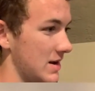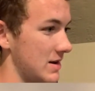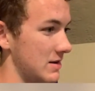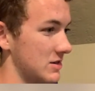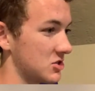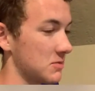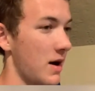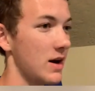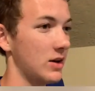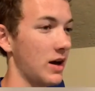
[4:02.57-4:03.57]

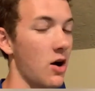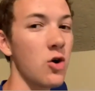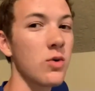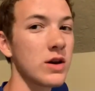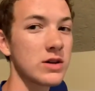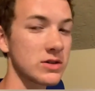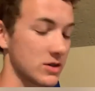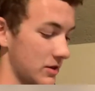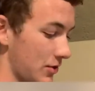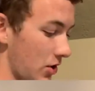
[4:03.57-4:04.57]
smile. I always
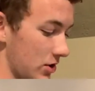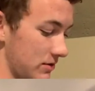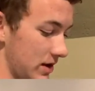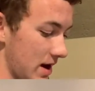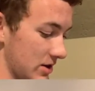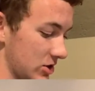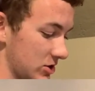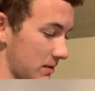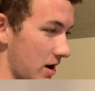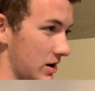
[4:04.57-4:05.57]
thought of it as a
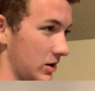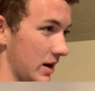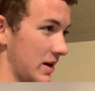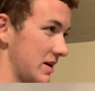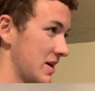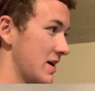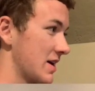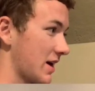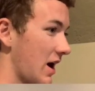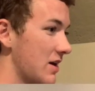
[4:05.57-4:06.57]
smile, and
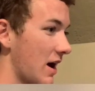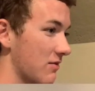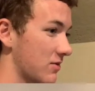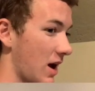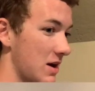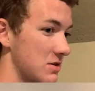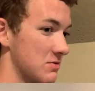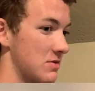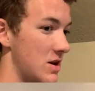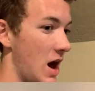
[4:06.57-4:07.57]
I've kind
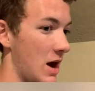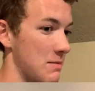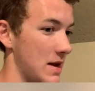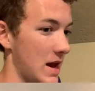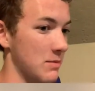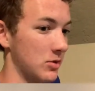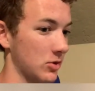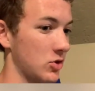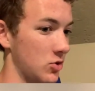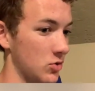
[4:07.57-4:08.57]
of not been able
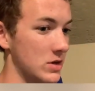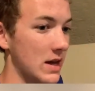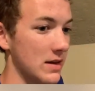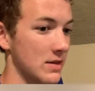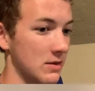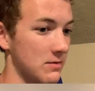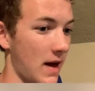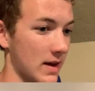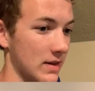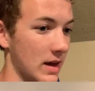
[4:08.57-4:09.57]
to get the
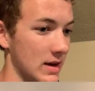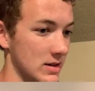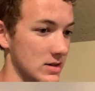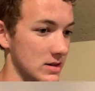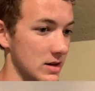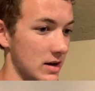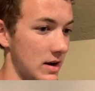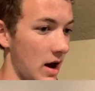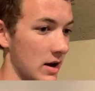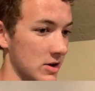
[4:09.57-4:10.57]
fact that it's
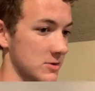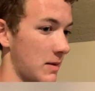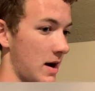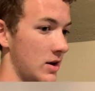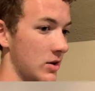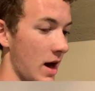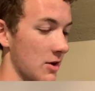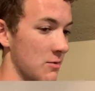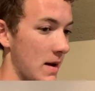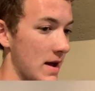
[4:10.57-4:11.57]
not a smile out
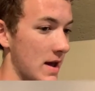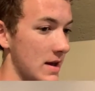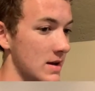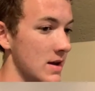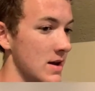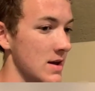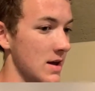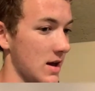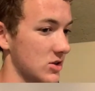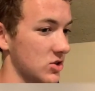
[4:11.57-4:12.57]
of my head.
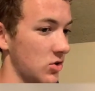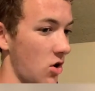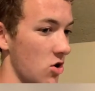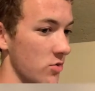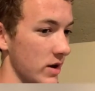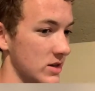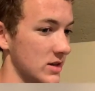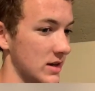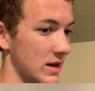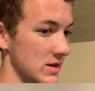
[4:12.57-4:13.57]
I still always
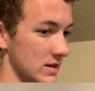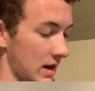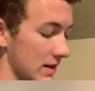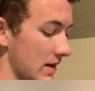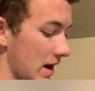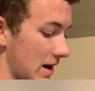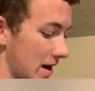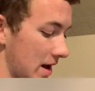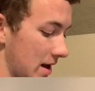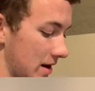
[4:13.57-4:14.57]
see it as like that,
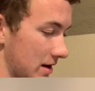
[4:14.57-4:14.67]
and